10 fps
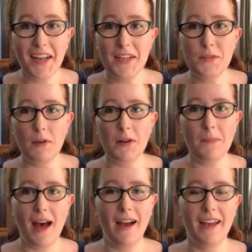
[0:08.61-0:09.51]
guys, welcome
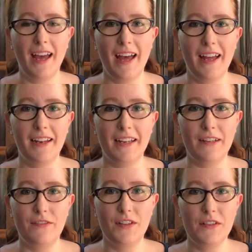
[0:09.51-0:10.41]
back, and
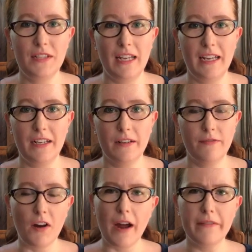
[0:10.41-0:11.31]
it feels like
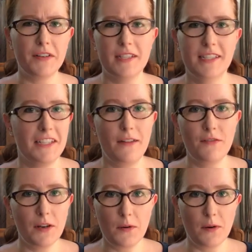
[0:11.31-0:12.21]
forever since I've
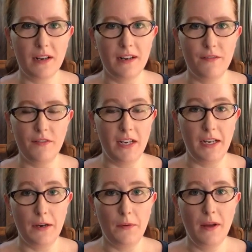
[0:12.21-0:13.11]
recorded a
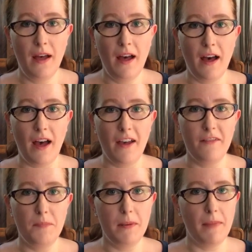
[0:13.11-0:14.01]
video.
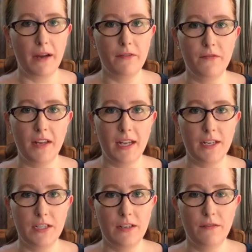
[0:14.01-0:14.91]
I've been back from
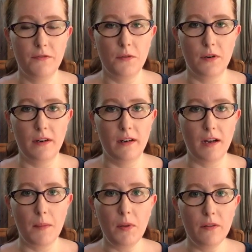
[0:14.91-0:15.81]
vacation for a
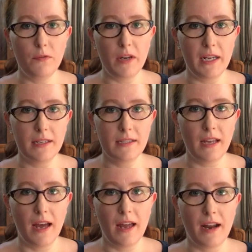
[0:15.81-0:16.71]
couple of weeks
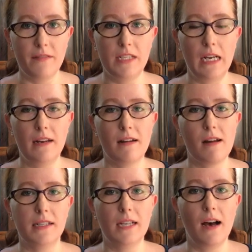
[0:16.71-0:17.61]
and I've done
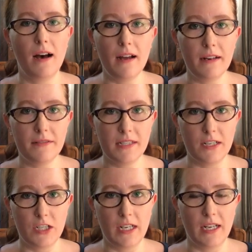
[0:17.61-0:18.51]
a ton of
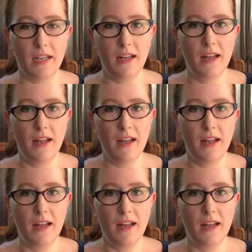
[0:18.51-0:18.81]
stitching,